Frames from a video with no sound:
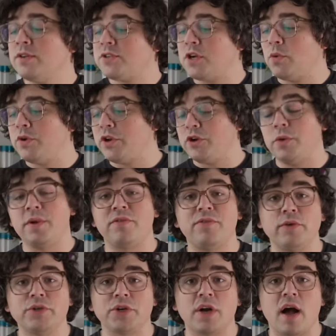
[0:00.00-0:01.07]
So when you're doing
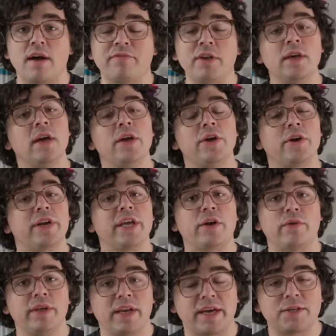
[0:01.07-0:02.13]
filter coffee, you're gonna get
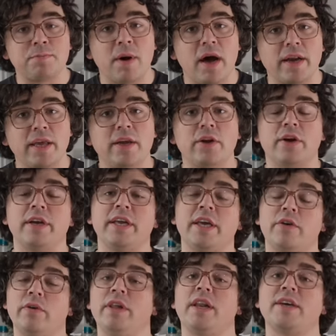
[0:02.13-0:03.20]
really nice body, you're gonna
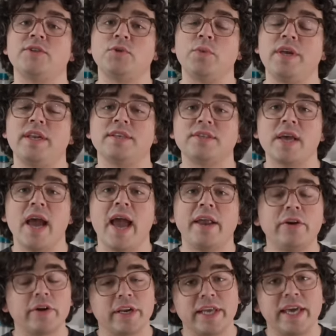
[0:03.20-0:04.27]
get a really nice sweetness,
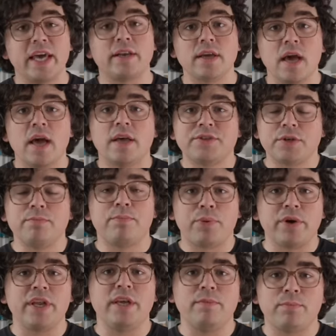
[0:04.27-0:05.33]
and you're gonna get some
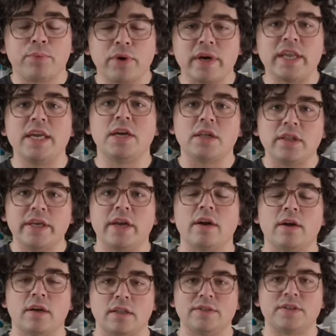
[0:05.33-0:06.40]
pretty
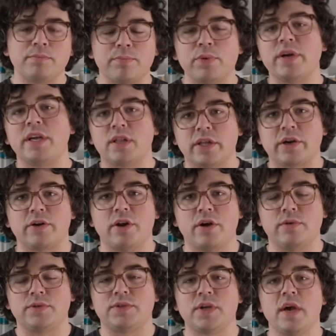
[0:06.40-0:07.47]
clear
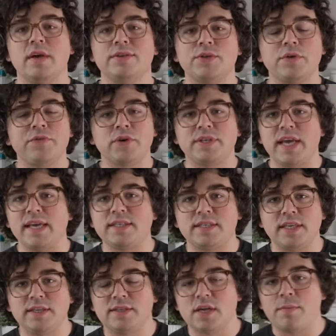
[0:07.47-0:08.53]
notes. So if you're
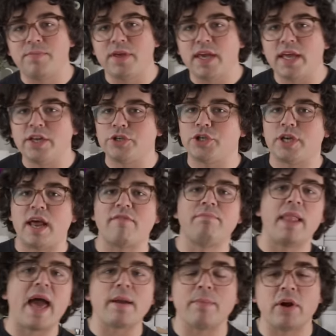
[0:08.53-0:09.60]
tasting something and it should have
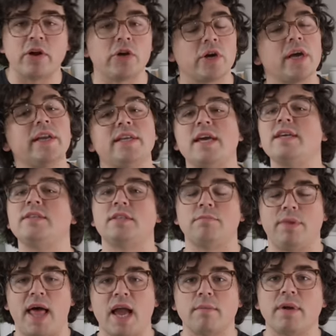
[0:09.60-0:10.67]
blackberry, you're gonna taste the
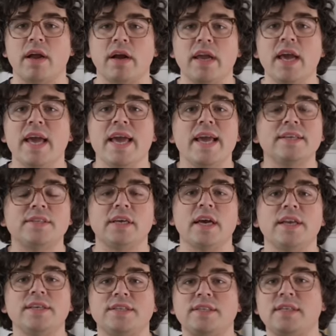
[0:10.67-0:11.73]
blackberry. Is it
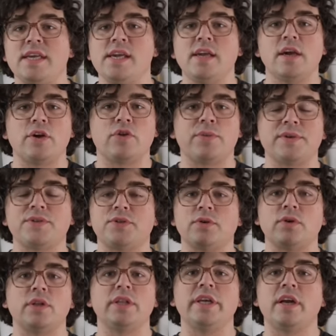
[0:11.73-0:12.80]
gonna sing a crystal
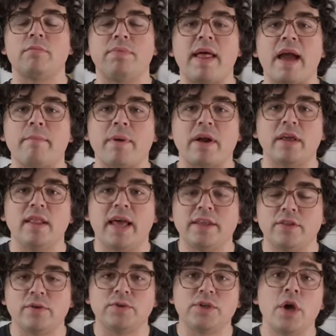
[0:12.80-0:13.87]
clear blackberry
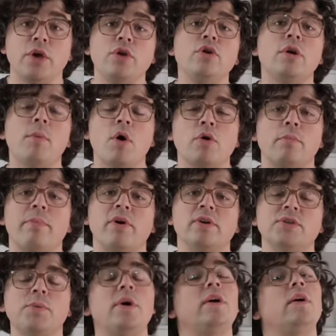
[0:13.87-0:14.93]
like those unimodal
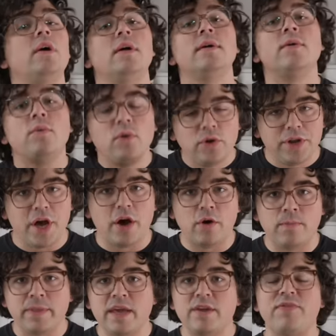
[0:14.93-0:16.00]
burrs will? Well,
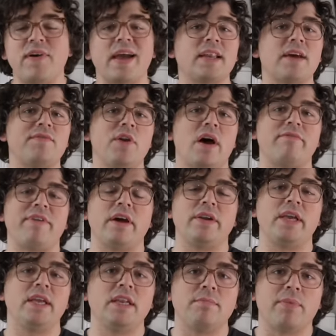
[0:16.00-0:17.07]
no. In fact, I've not found
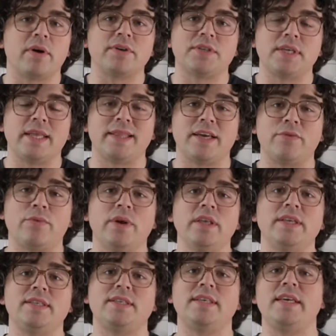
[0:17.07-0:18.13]
any burr set that
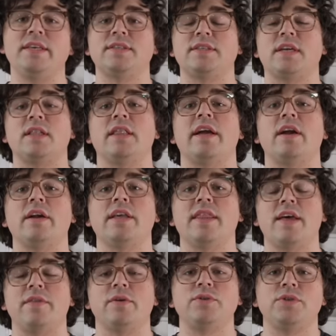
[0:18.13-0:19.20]
really sings the clarity
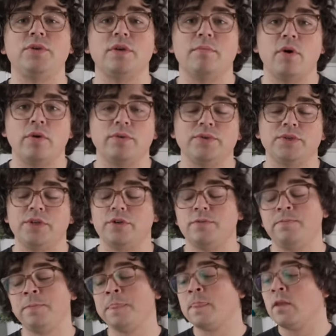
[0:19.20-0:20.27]
that those unimodals do.
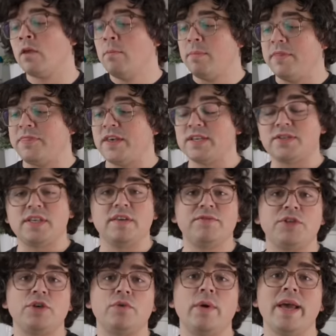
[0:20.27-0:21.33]
But this
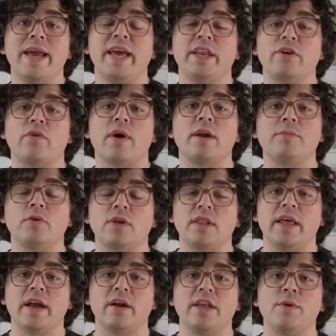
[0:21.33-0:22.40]
gives you an incredible
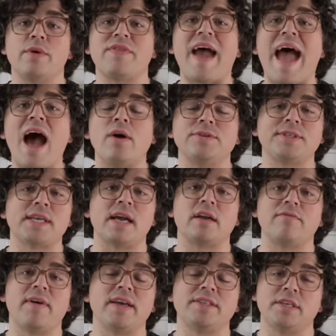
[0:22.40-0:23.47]
clarity without
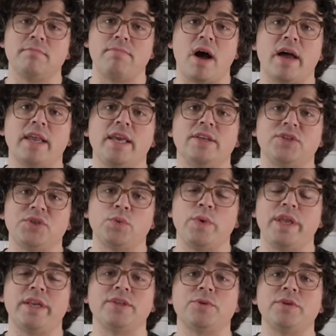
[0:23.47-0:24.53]
sacrificing body and
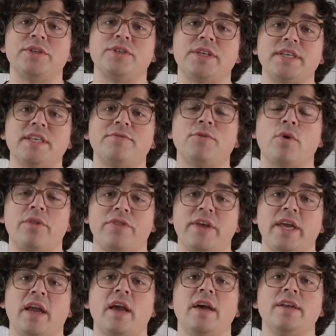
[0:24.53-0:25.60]
sweetness, which is a difficult
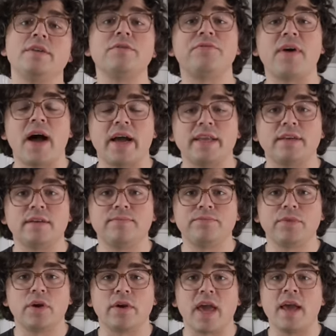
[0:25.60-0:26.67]
thing to find,
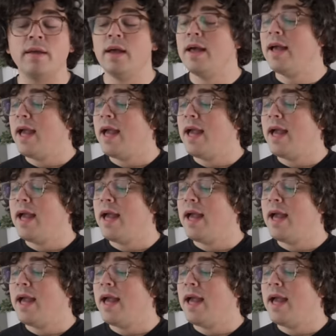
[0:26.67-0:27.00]
okay?